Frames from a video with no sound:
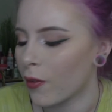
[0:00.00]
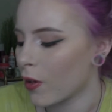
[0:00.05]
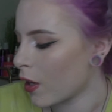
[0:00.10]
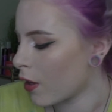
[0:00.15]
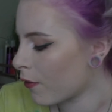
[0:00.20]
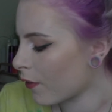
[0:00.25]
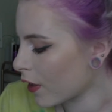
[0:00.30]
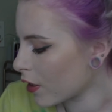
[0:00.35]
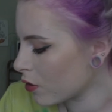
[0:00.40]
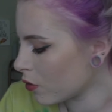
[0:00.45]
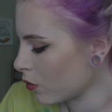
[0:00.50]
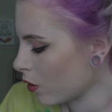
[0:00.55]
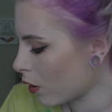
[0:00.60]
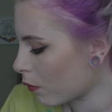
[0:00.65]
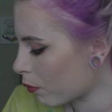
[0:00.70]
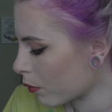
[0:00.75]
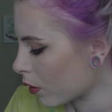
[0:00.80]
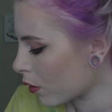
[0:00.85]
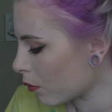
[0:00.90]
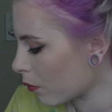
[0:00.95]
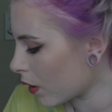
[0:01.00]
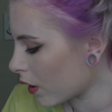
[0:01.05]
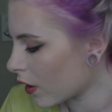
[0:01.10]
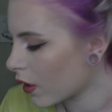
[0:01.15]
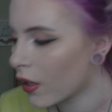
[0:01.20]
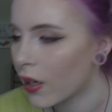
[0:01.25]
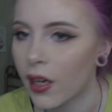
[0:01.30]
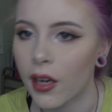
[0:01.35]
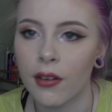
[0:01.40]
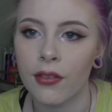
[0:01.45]
If I don't upload
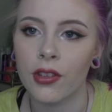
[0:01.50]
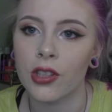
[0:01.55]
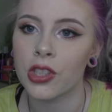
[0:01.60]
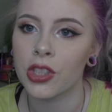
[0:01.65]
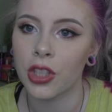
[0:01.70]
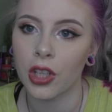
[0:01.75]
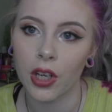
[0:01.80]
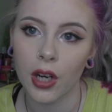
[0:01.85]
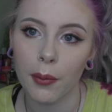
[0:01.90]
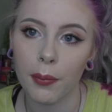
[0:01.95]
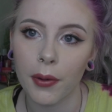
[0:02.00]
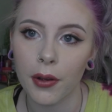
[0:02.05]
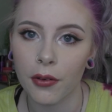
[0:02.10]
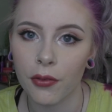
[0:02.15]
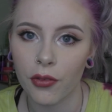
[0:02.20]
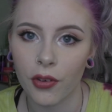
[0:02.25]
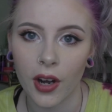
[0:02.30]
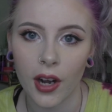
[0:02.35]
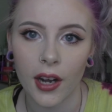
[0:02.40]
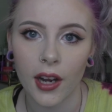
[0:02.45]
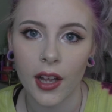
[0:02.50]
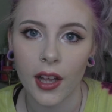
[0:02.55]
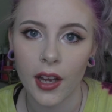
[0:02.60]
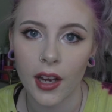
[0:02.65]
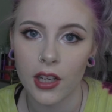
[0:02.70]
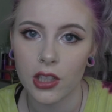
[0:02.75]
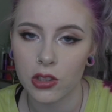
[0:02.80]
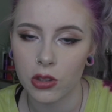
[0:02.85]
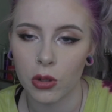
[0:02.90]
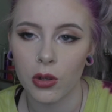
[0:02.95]
Monday, I for sure upload Friday.
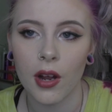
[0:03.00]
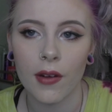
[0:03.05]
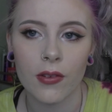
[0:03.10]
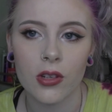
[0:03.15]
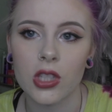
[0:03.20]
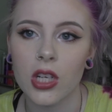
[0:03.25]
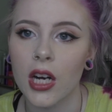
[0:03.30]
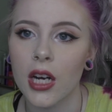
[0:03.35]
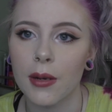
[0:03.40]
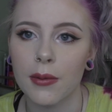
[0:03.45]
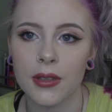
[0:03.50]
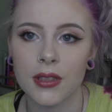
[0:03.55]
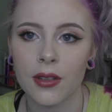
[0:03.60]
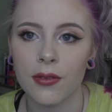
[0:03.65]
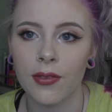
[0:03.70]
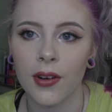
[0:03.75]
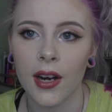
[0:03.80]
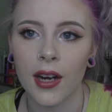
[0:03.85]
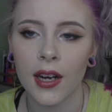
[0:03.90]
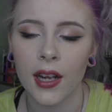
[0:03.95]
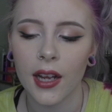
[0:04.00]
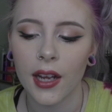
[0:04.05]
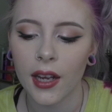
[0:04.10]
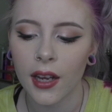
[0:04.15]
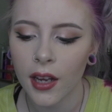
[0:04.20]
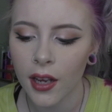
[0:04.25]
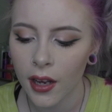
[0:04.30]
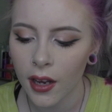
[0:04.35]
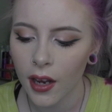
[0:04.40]
I don't ever try to miss a Friday.